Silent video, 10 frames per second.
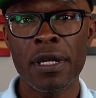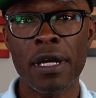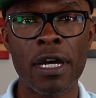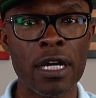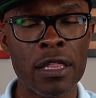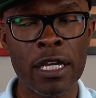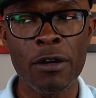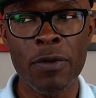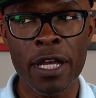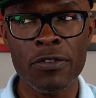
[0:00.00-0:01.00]
I think I
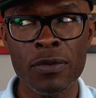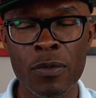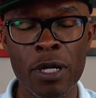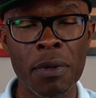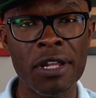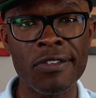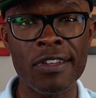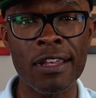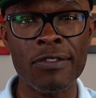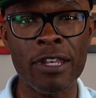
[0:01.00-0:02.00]
read somewhere where they
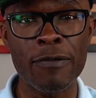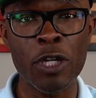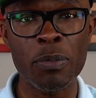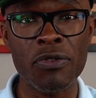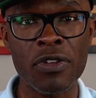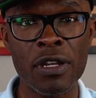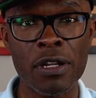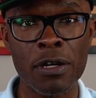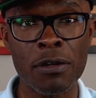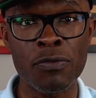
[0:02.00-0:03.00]
said 70%
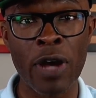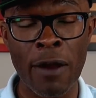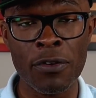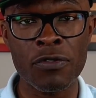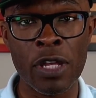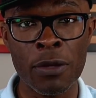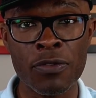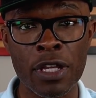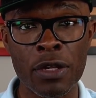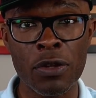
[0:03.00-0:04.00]
of virus deaths
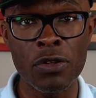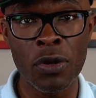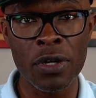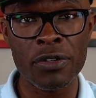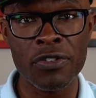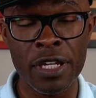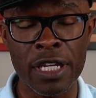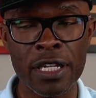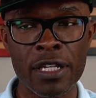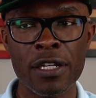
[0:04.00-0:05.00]
in New York City